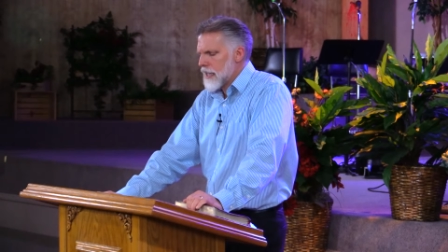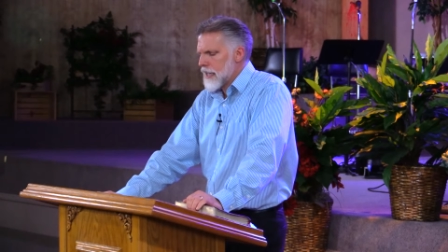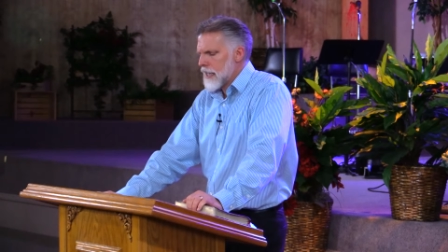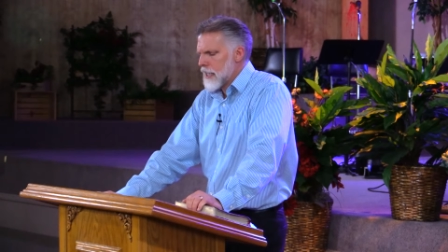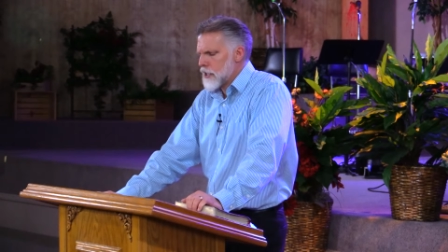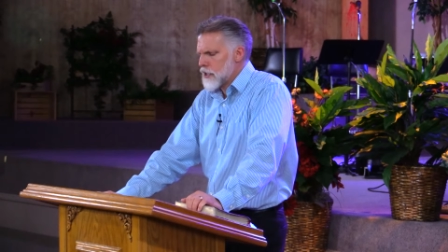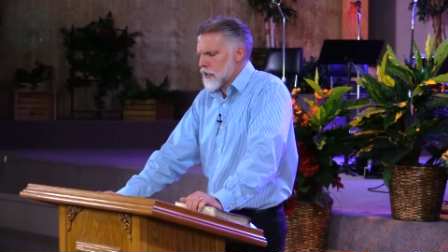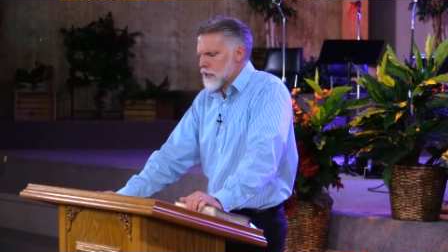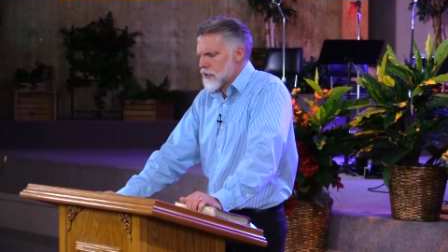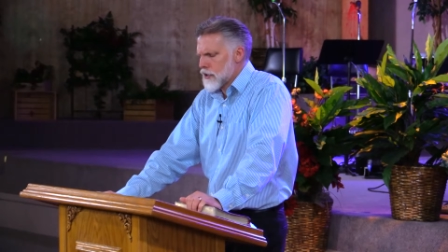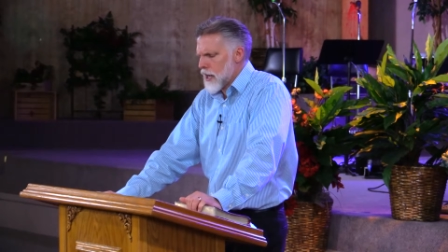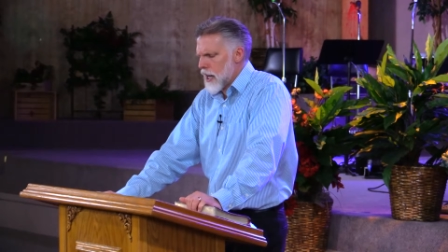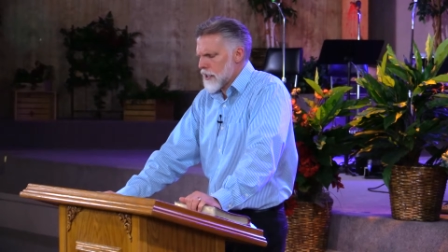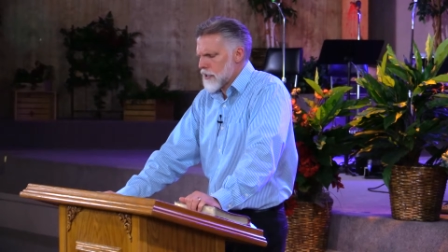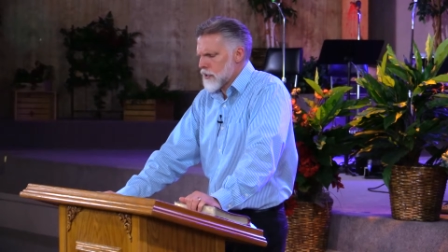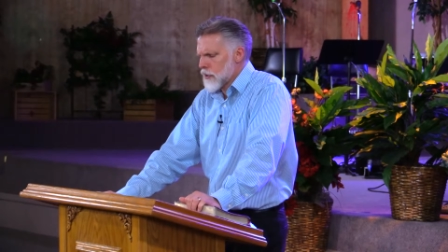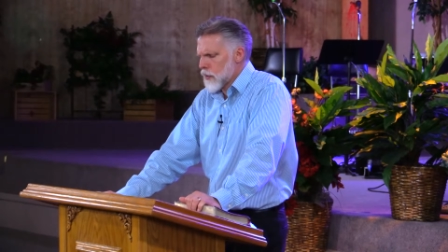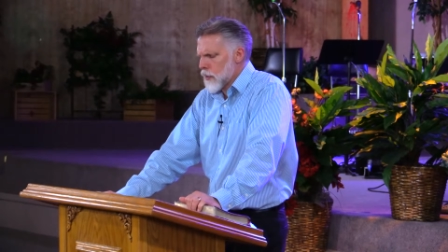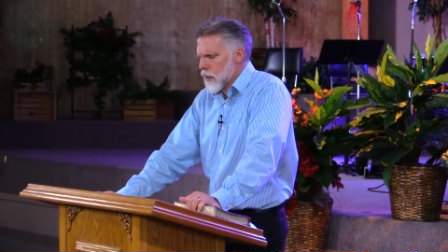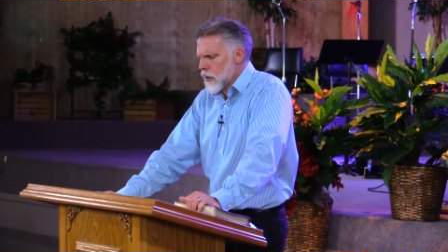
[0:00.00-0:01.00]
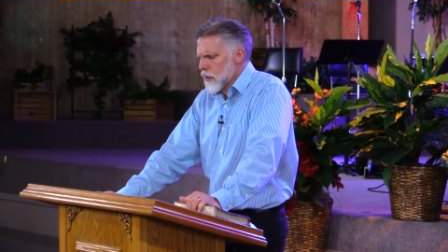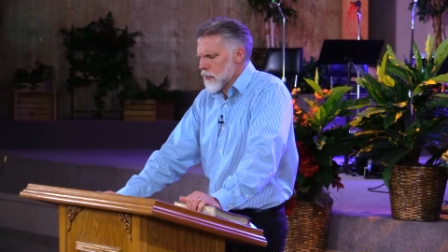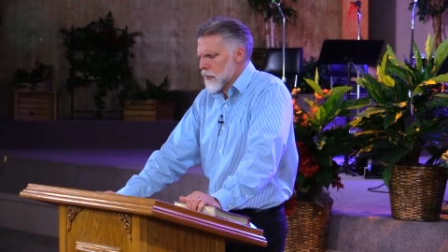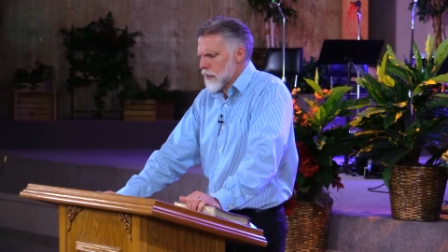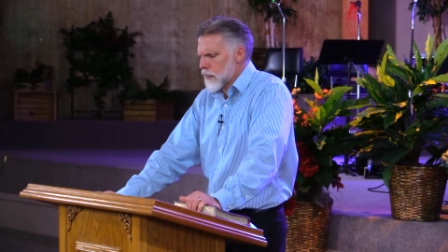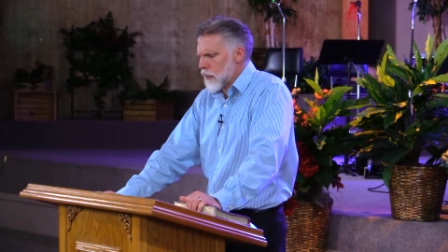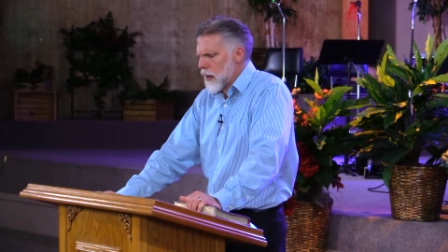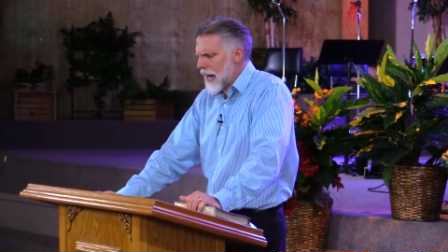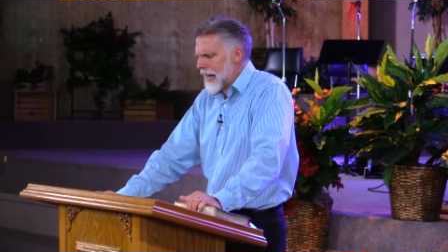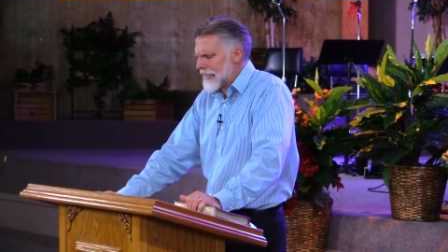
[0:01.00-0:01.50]
He shall judge the world
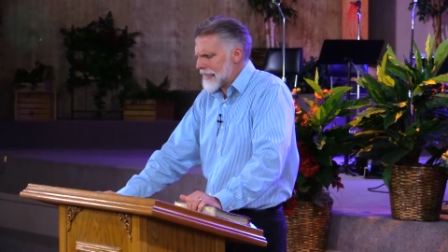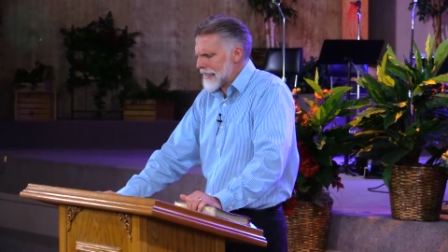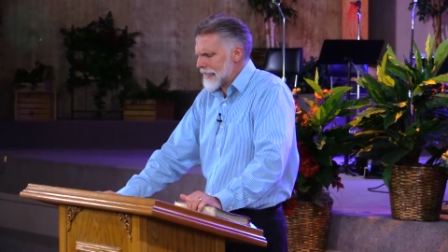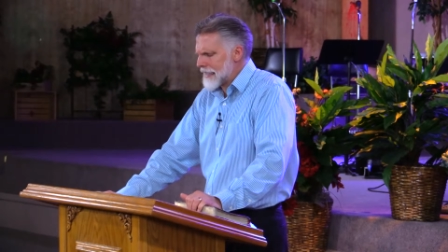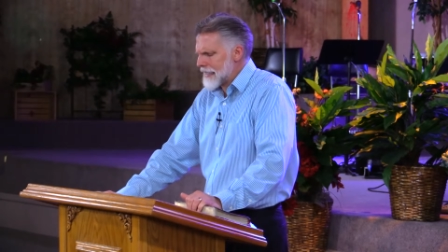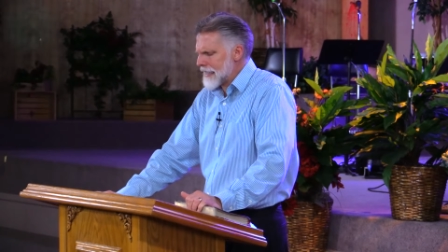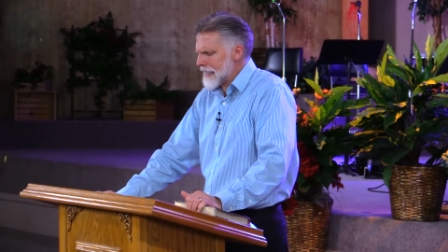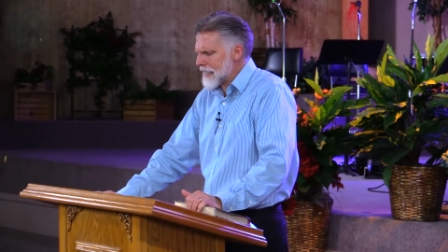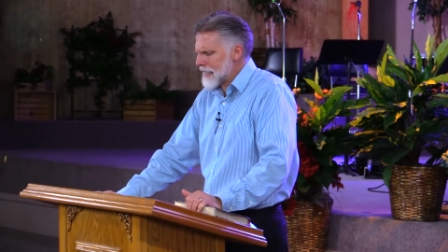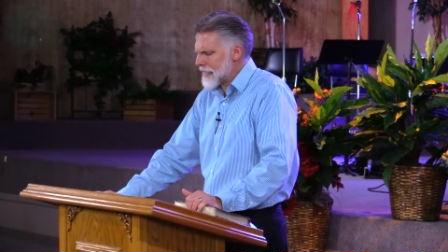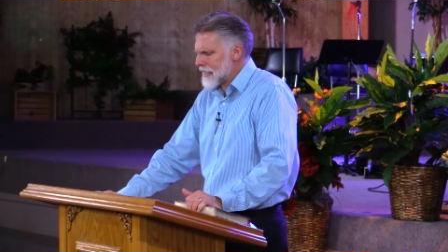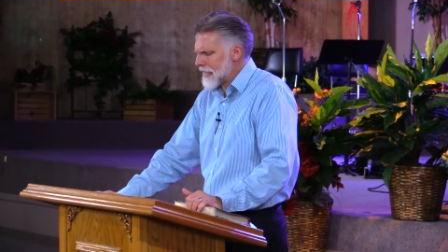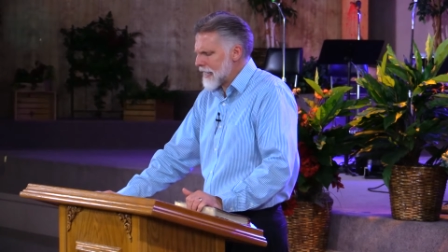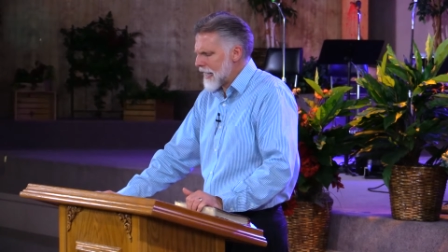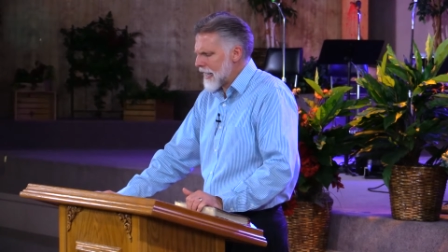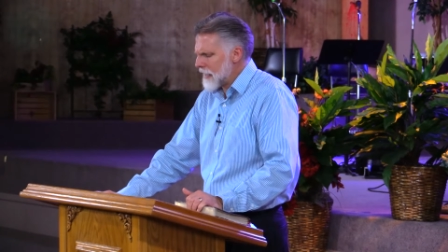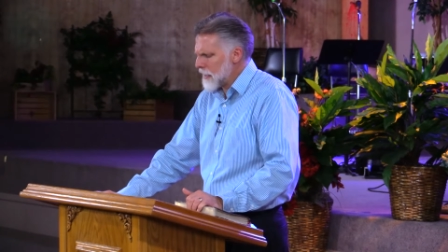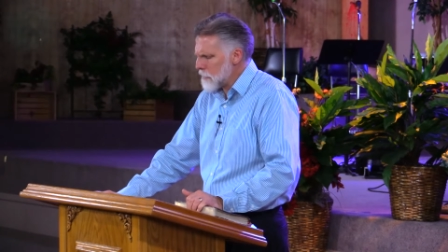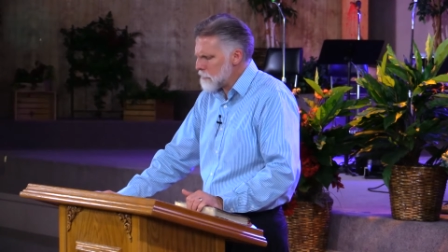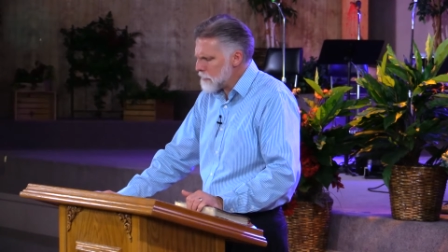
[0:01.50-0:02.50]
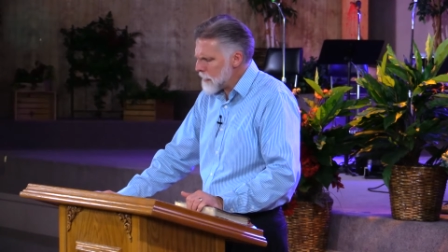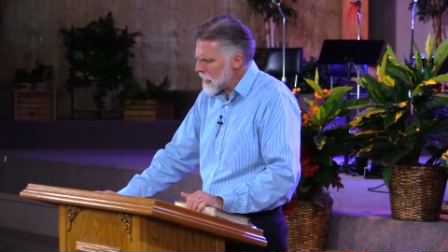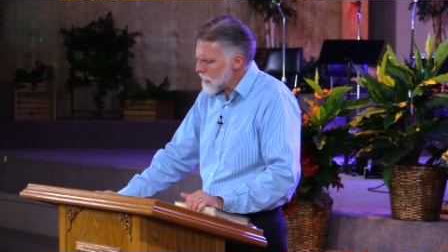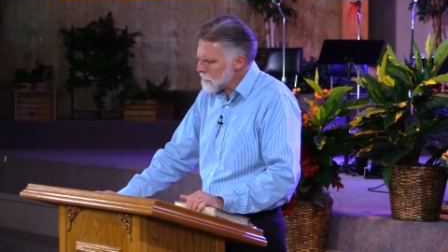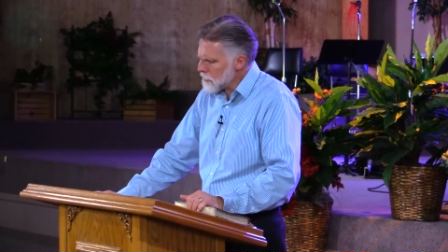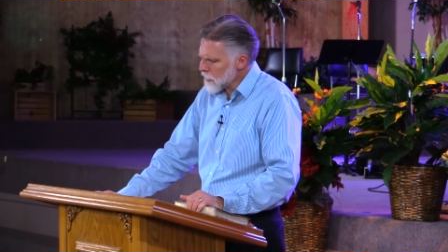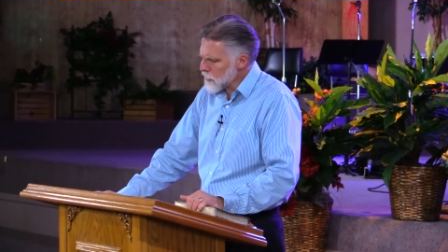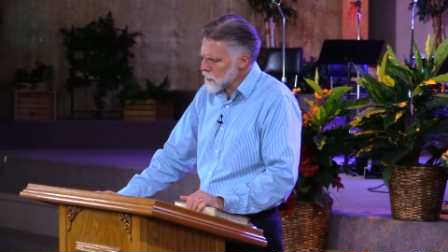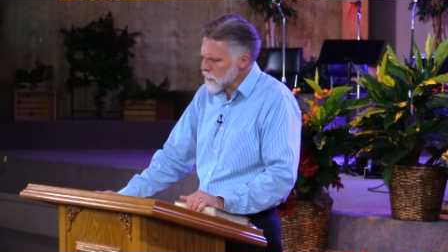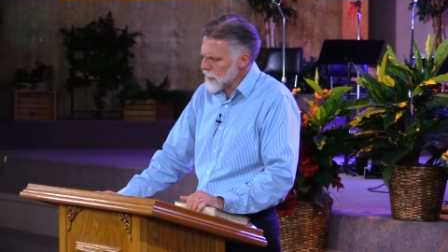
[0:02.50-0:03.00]
with righteousness and the
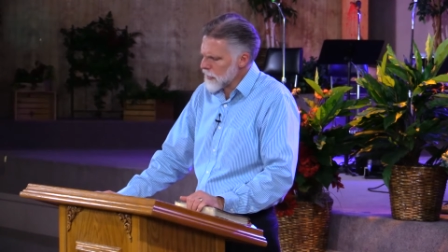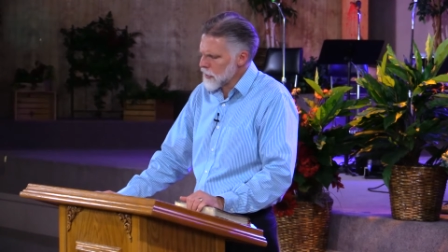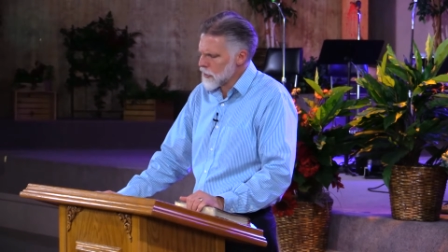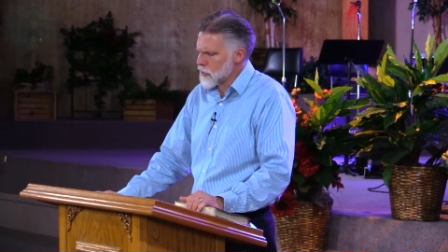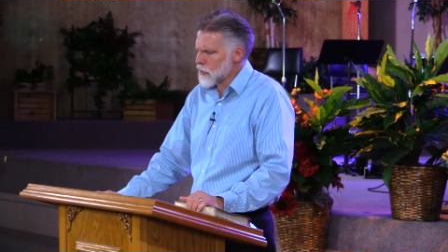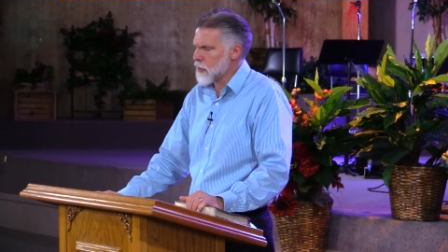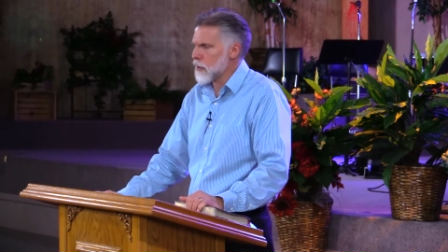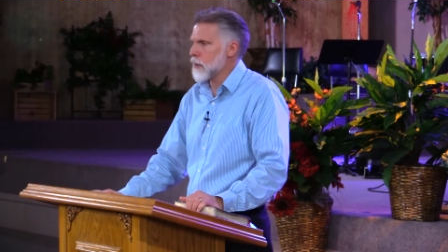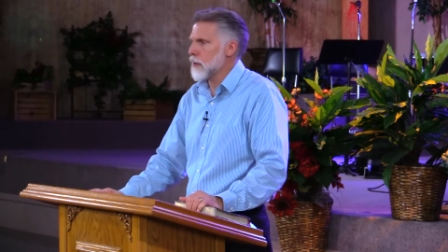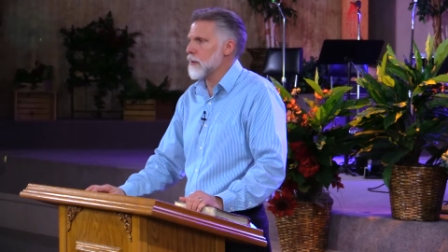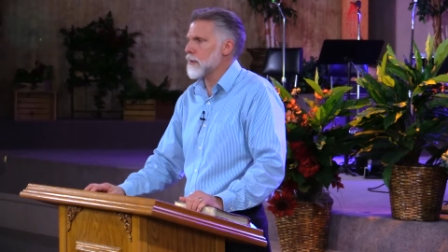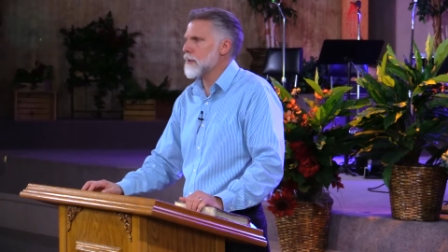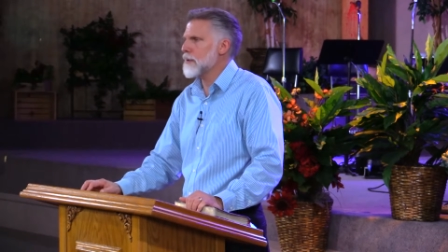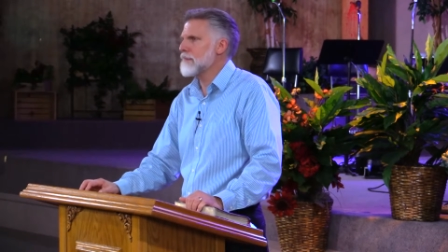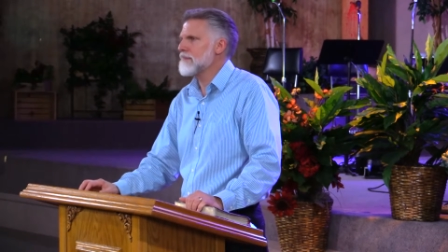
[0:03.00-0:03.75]
peoples with his truth.